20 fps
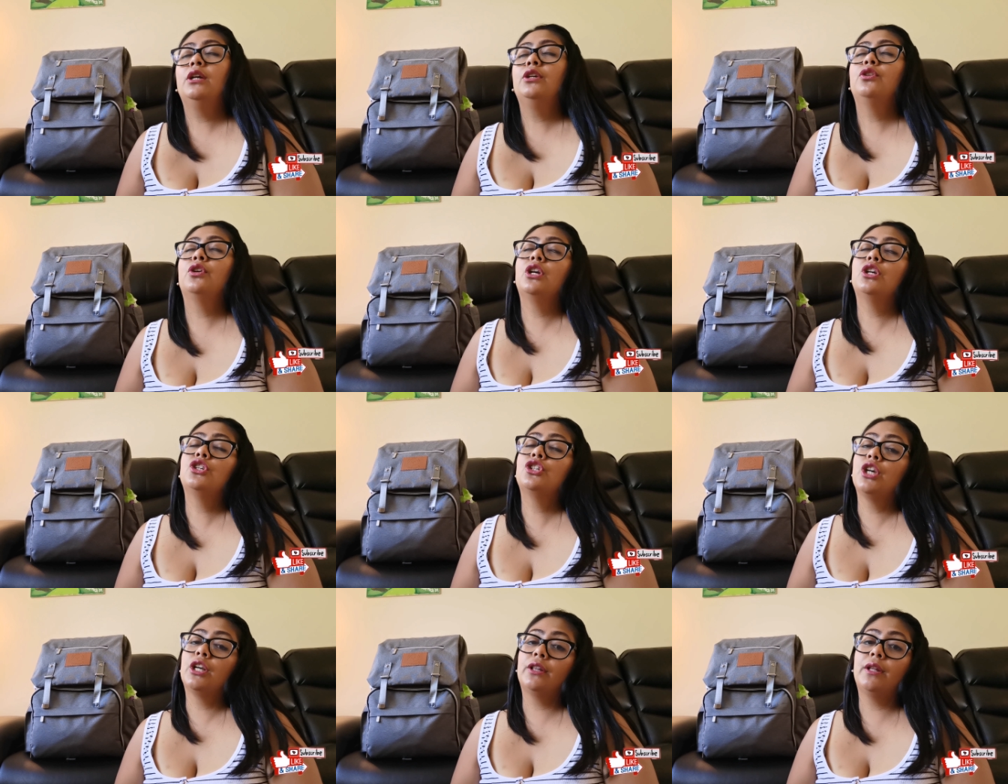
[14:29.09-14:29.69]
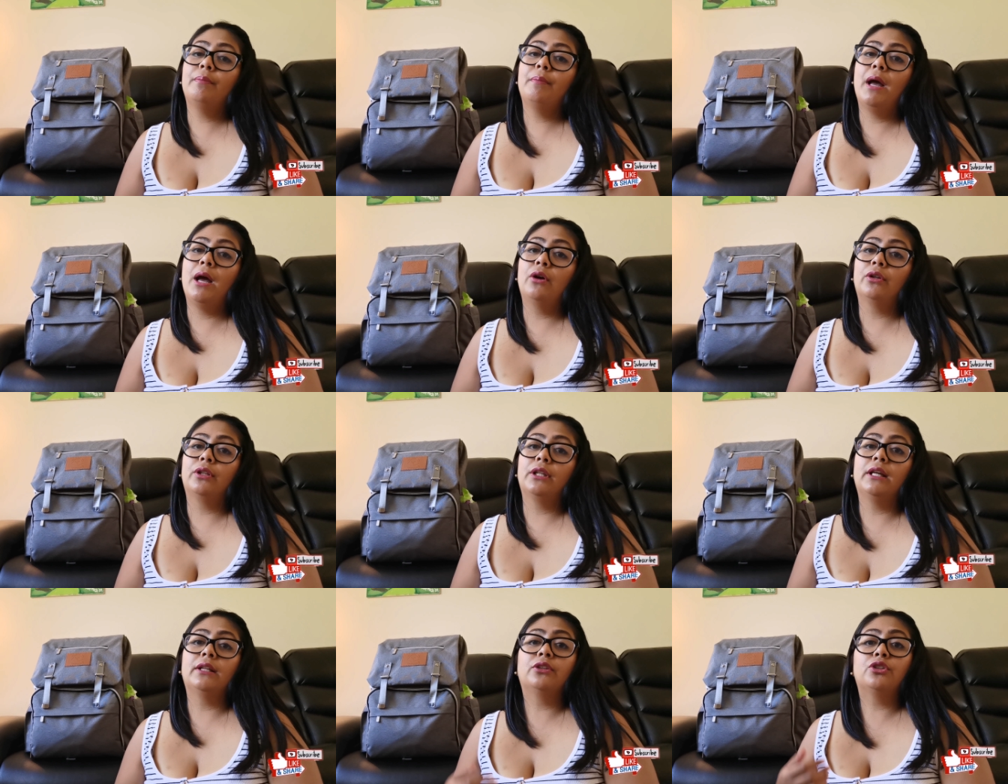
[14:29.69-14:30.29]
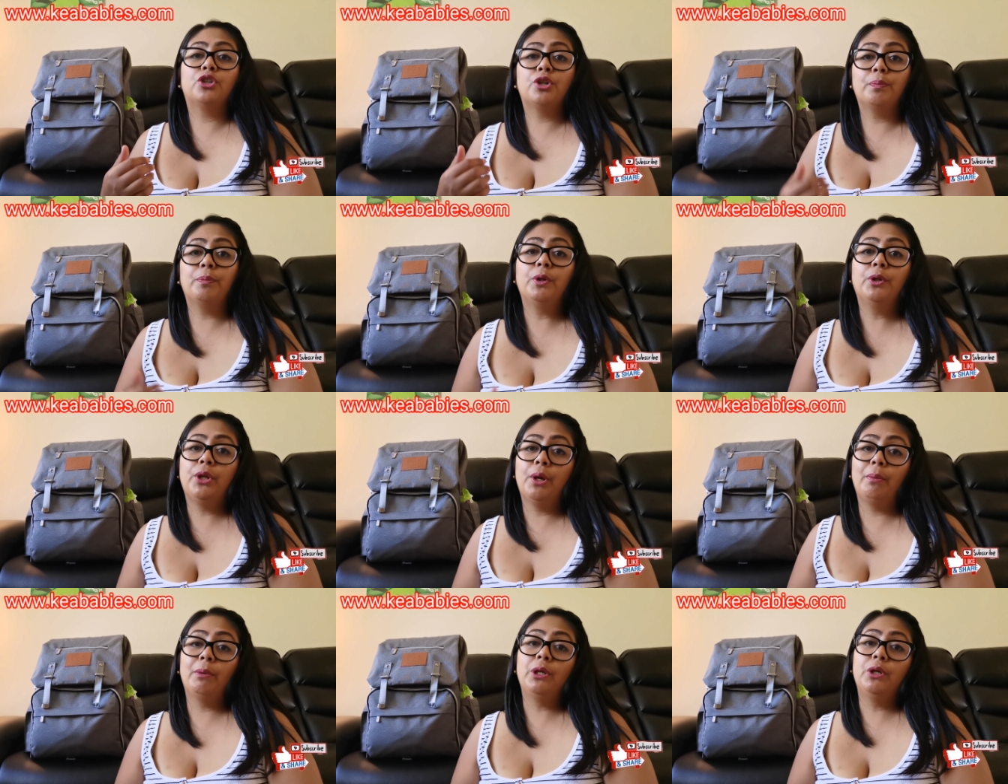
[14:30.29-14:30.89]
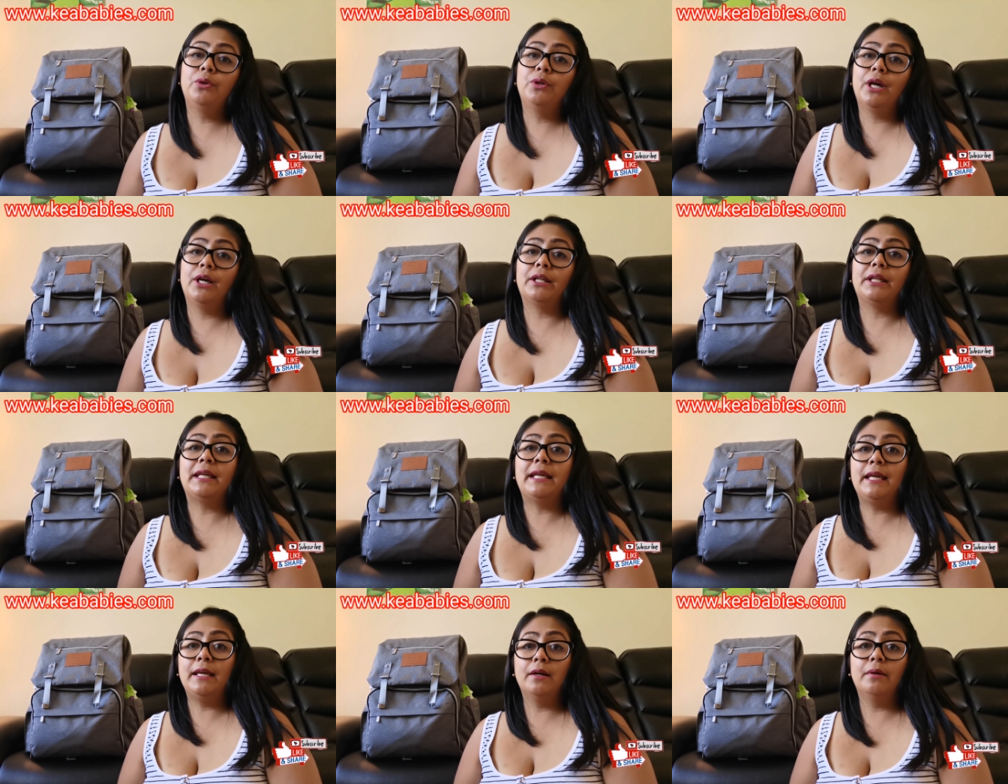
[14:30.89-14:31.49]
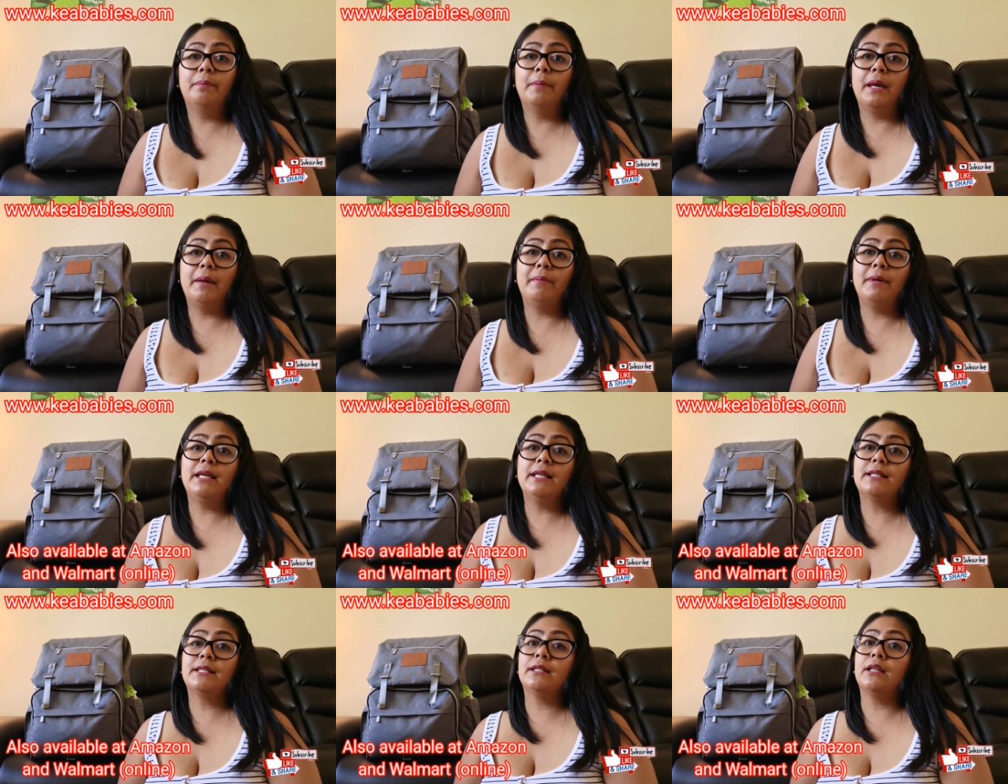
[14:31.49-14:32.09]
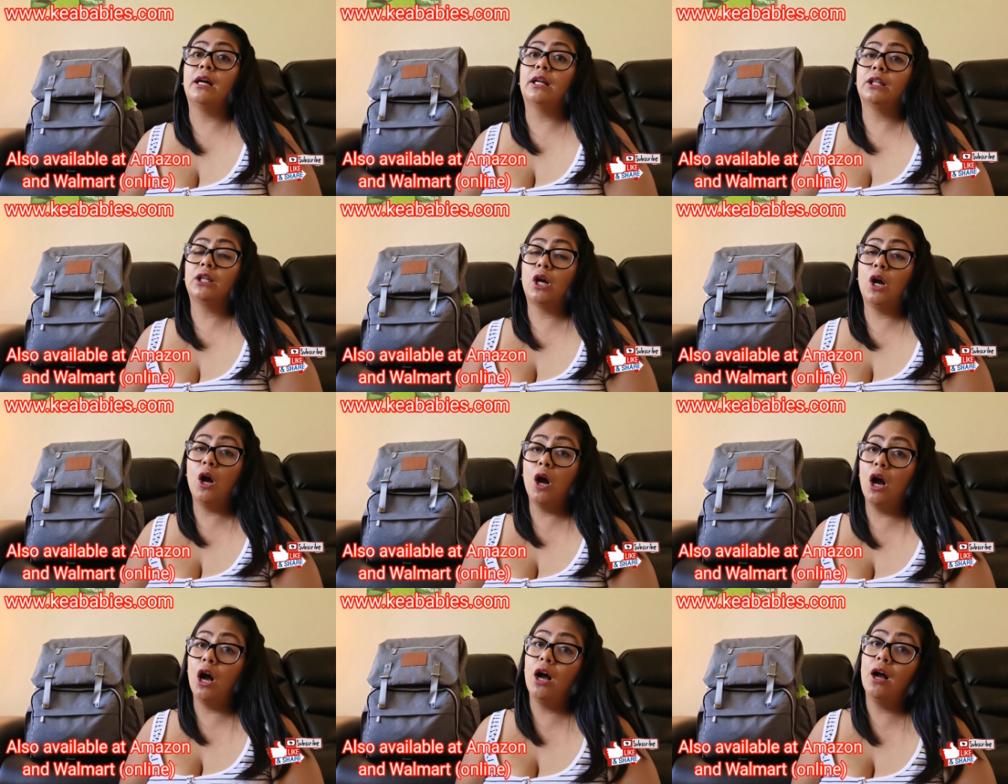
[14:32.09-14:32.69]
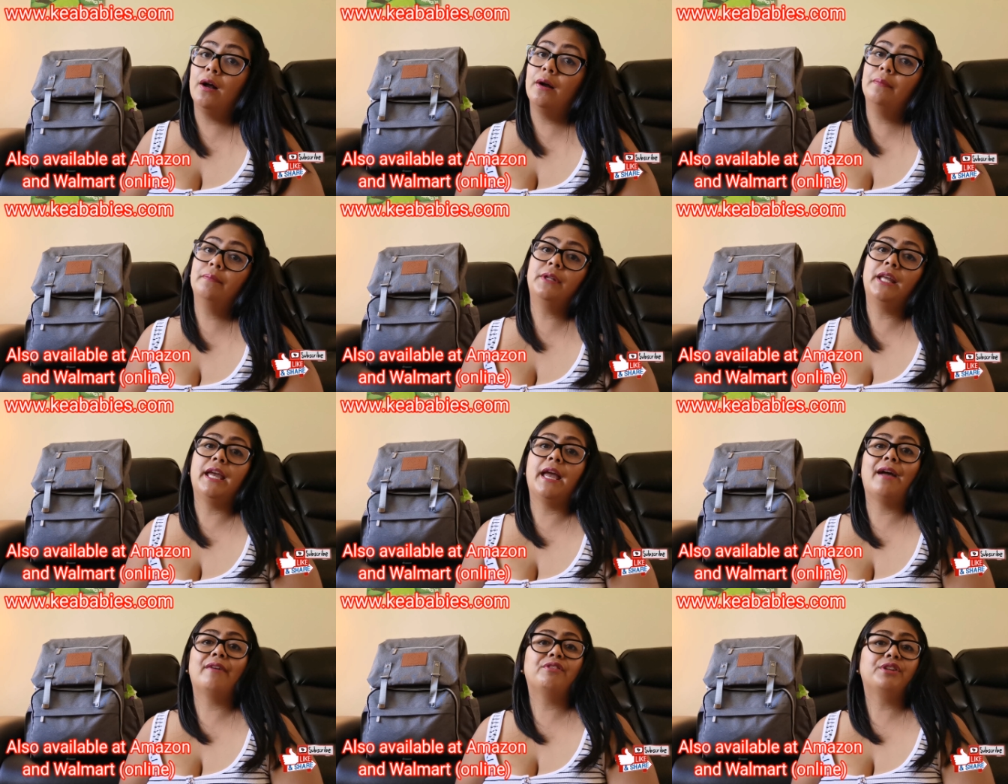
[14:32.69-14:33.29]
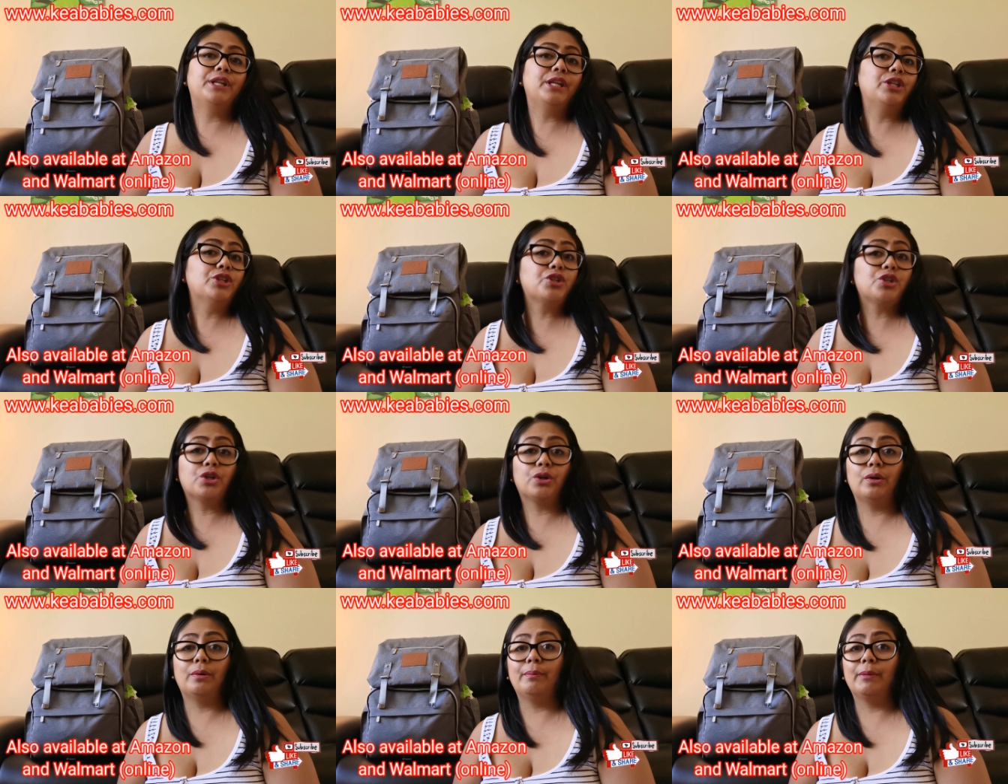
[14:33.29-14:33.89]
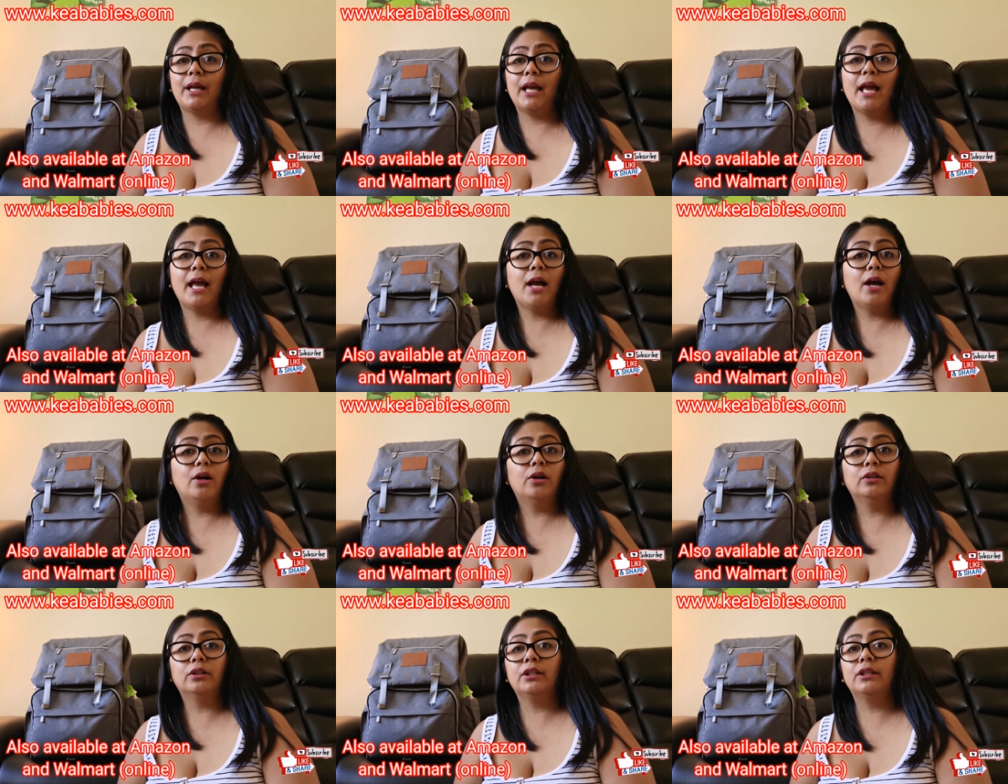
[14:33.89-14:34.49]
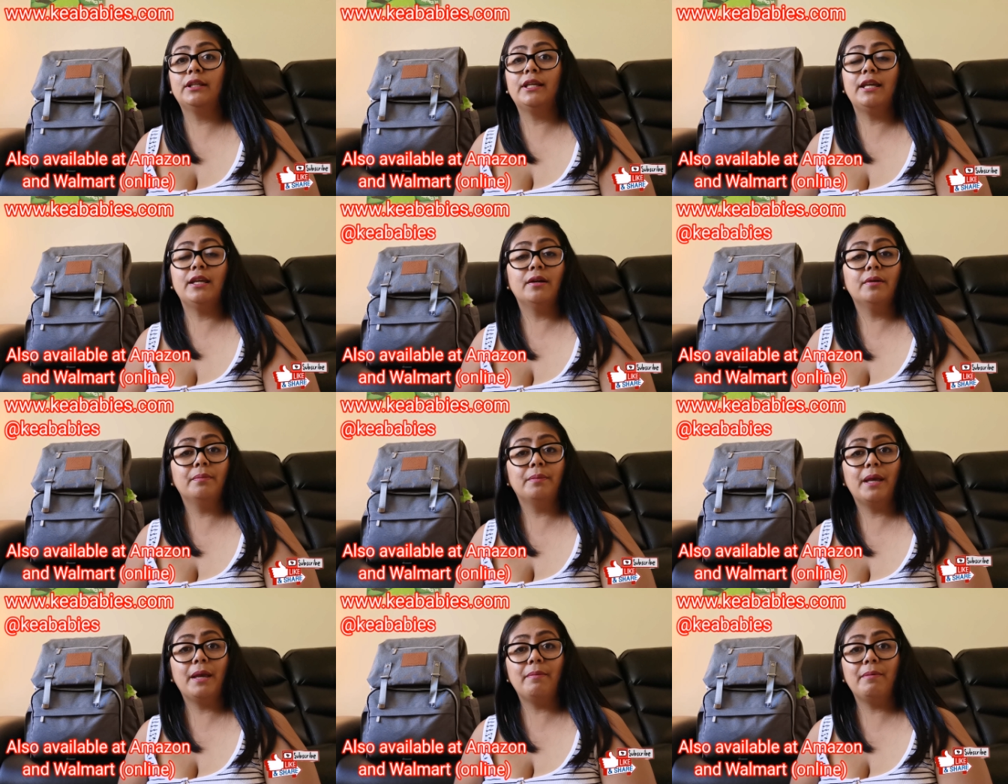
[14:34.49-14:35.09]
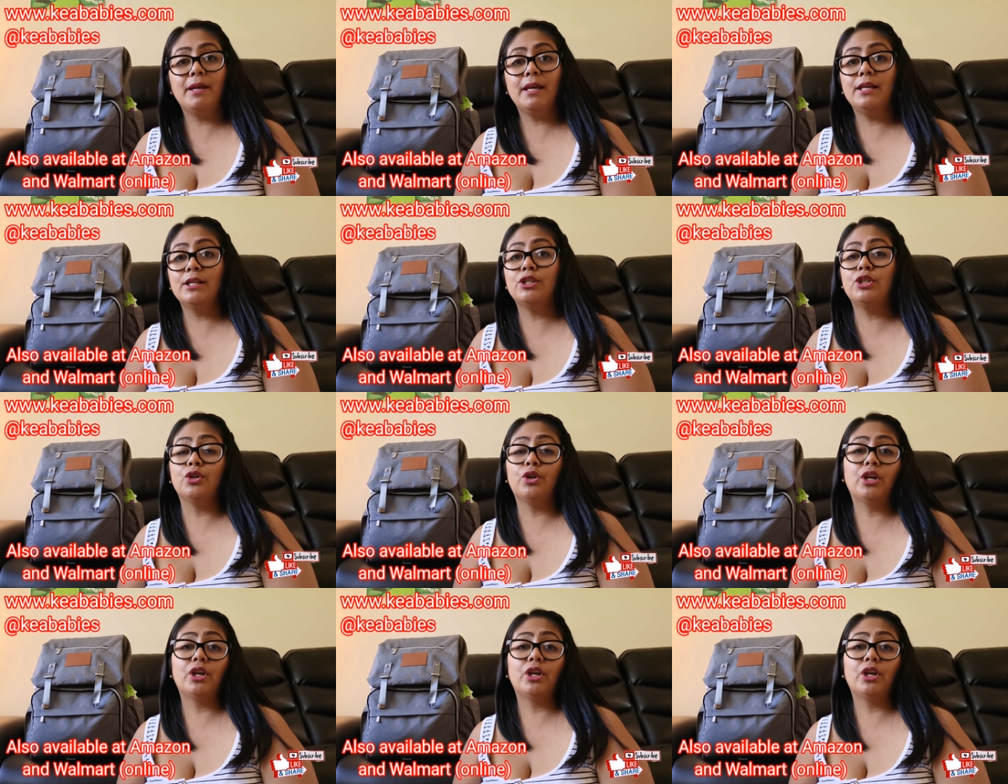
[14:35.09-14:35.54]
You can check them out at w w w dot kea babies dot com. They have an Instagram account, KeaBabies.